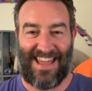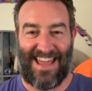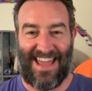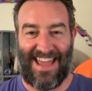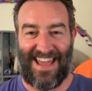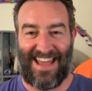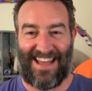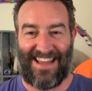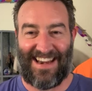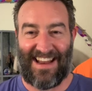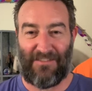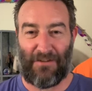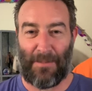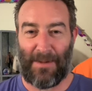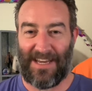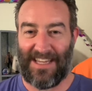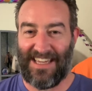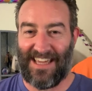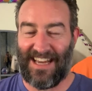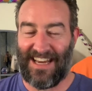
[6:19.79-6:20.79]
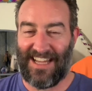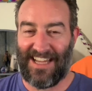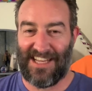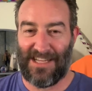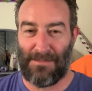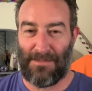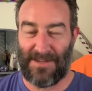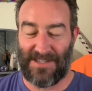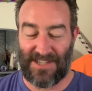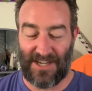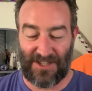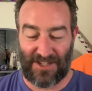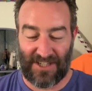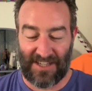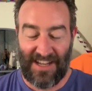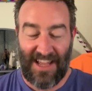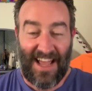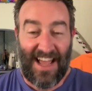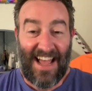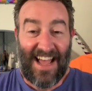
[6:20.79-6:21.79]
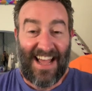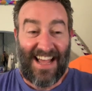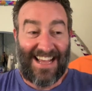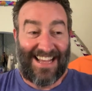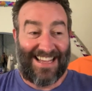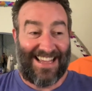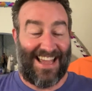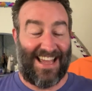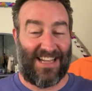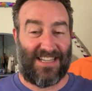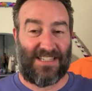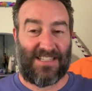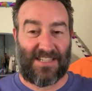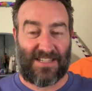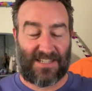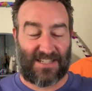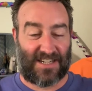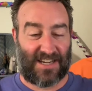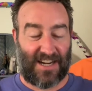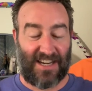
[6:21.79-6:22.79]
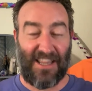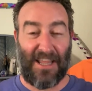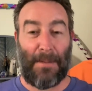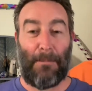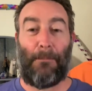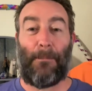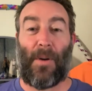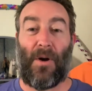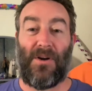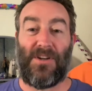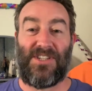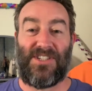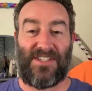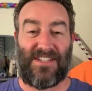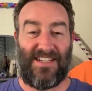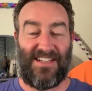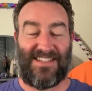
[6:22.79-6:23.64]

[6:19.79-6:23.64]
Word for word: and everybody getting into position, it suddenly bursts.